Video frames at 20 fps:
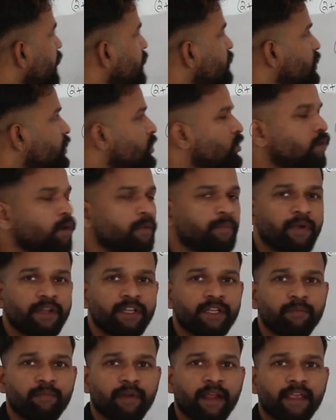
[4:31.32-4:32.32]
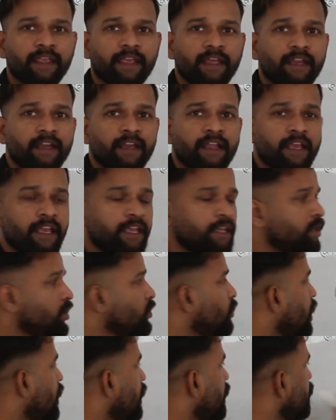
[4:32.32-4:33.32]
I just open the bracket?
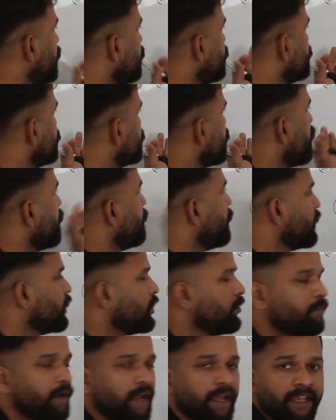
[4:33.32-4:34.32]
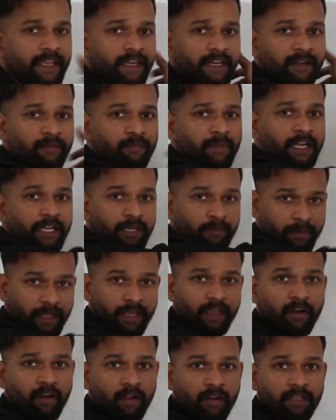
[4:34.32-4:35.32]
You are allowed to open the bracket and multiply
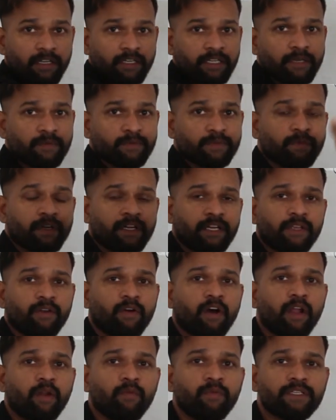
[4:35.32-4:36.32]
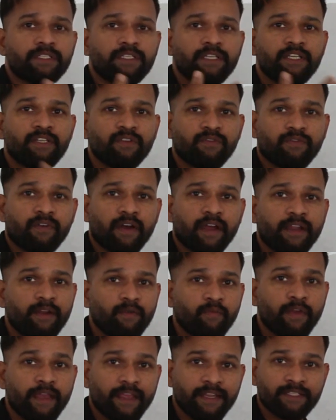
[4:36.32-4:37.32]
all the terms, but you always need to
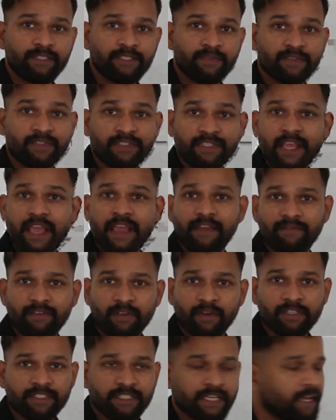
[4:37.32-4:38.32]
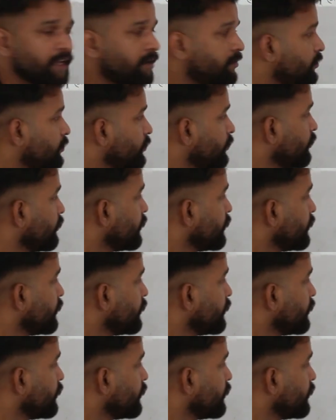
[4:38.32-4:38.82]
find ways to save your time.